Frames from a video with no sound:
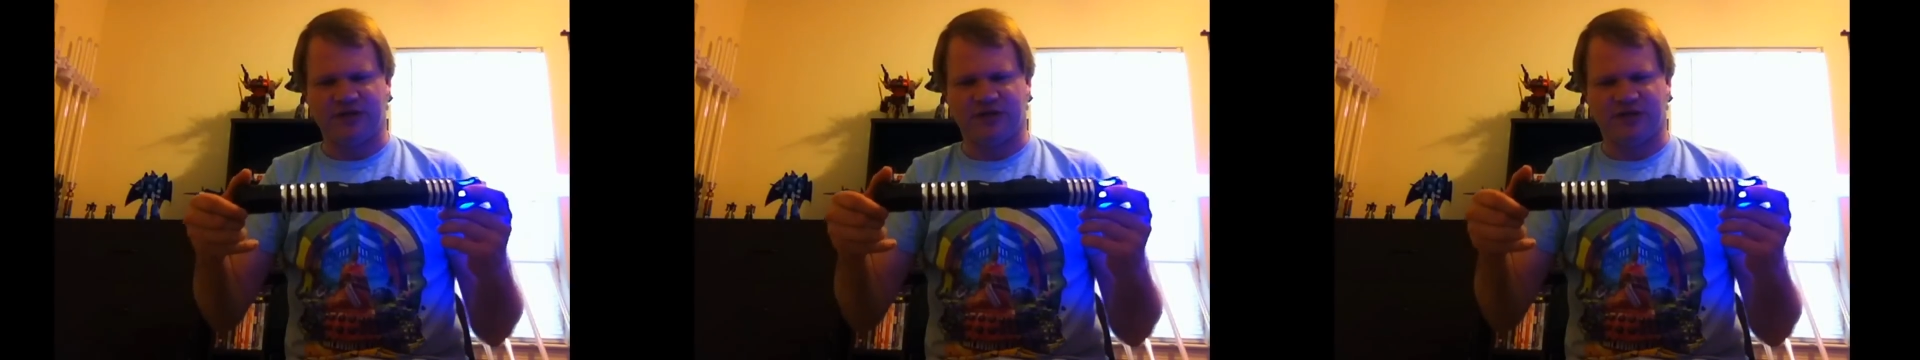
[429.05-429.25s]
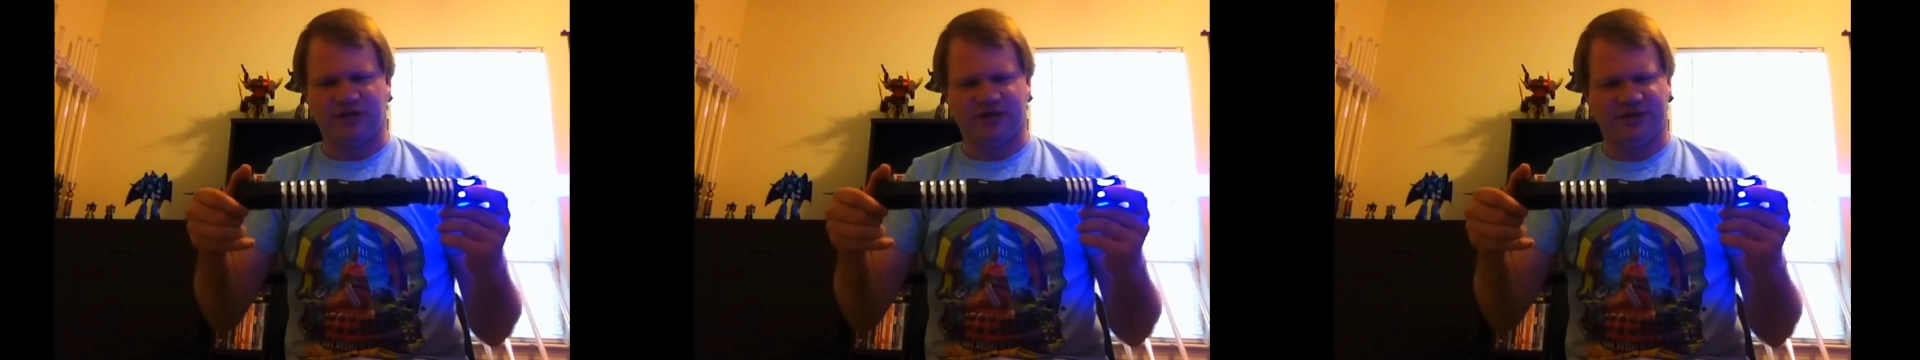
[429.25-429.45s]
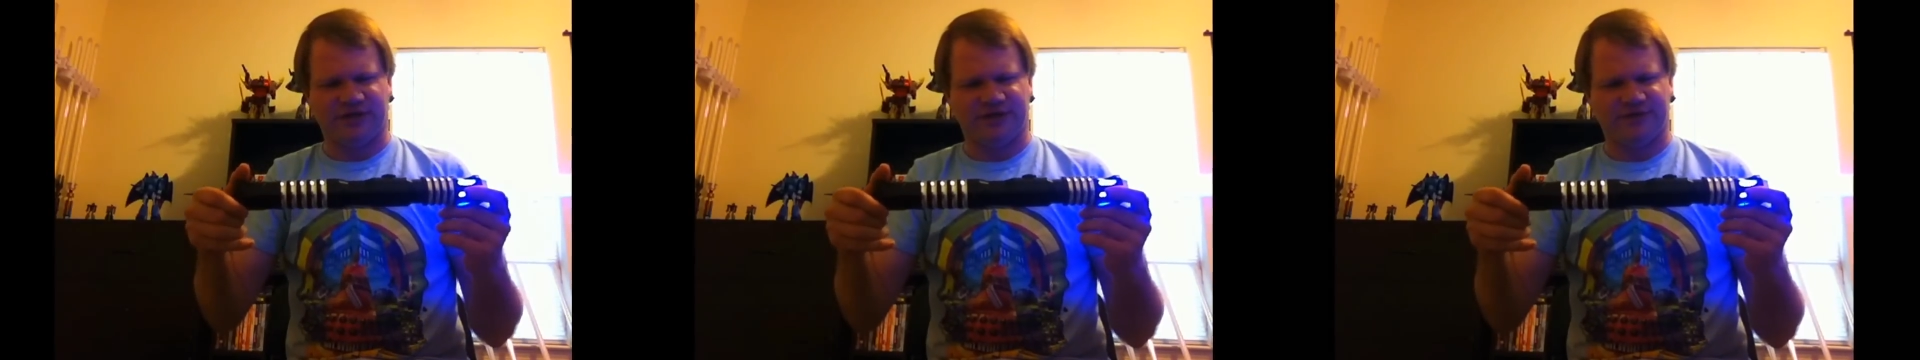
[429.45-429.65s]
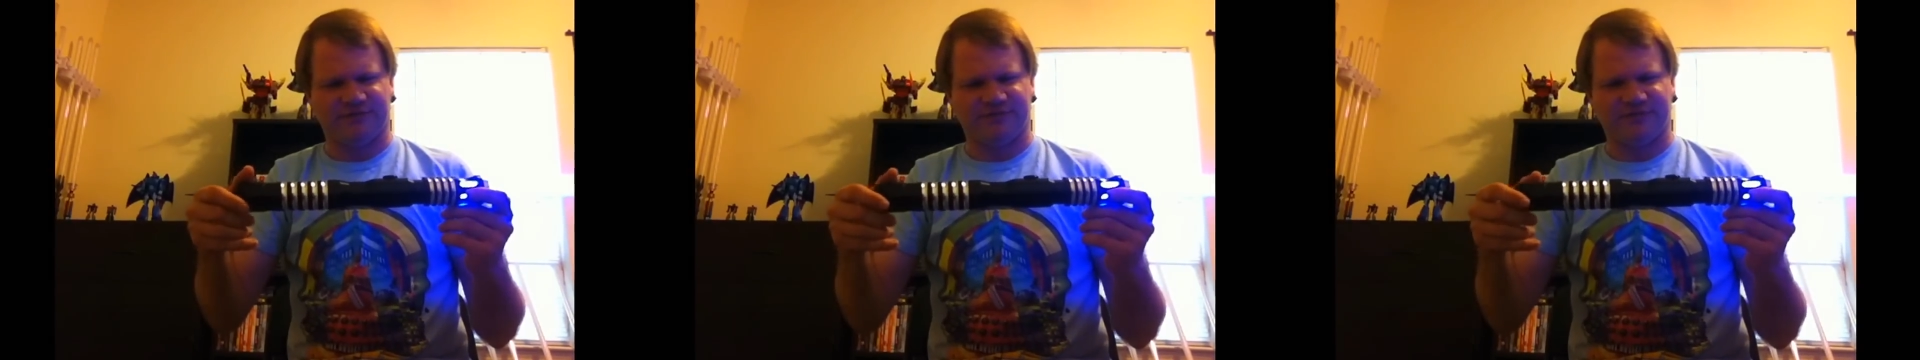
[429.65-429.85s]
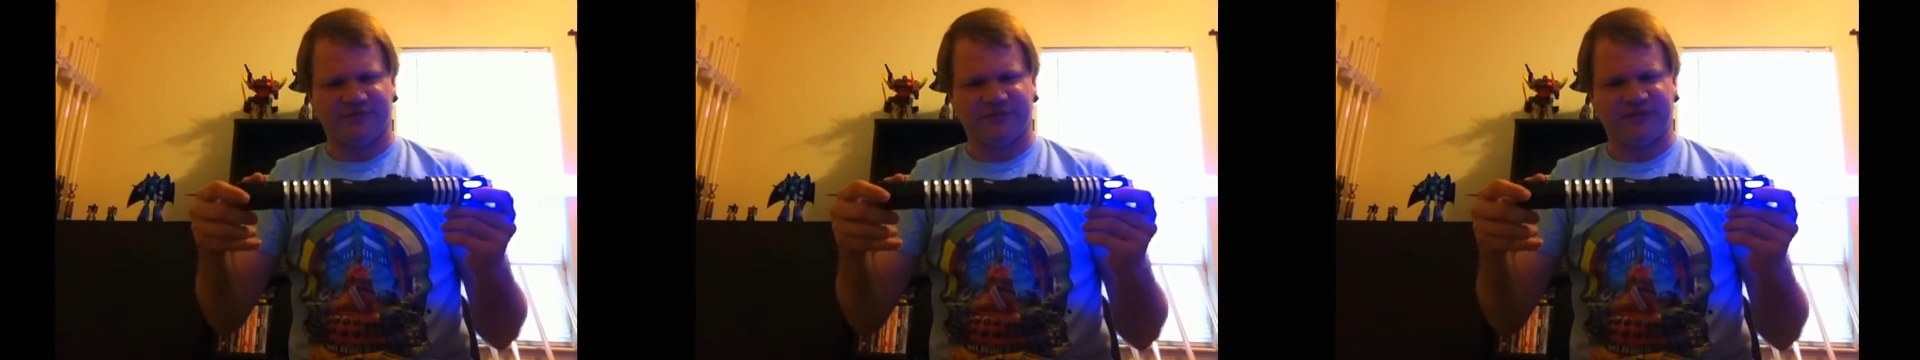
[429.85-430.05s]

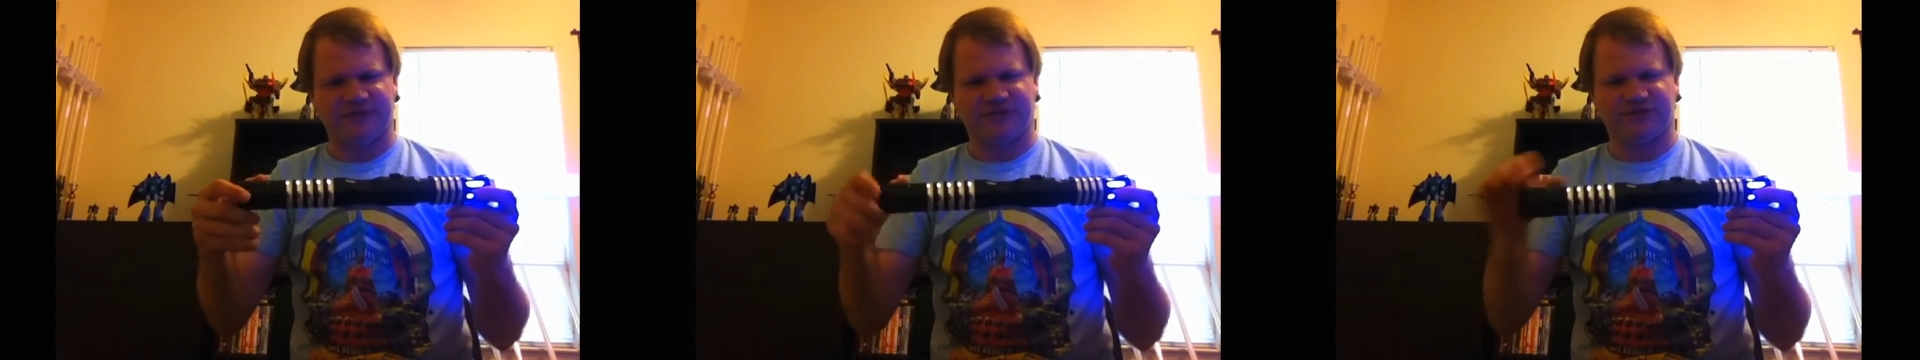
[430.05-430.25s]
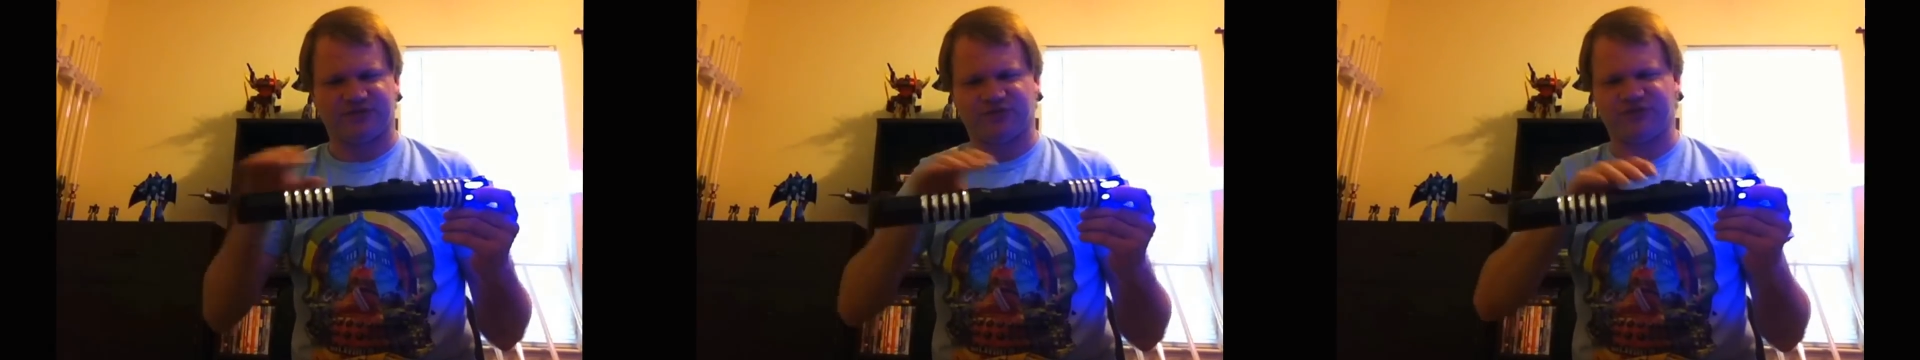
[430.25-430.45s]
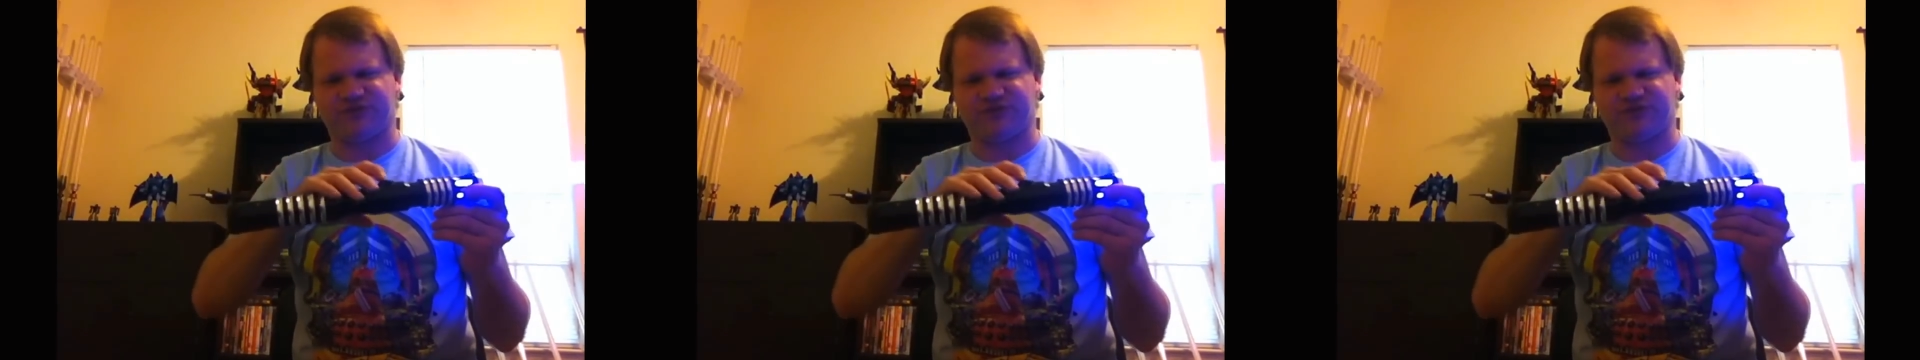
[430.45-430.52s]
Um, get used to it.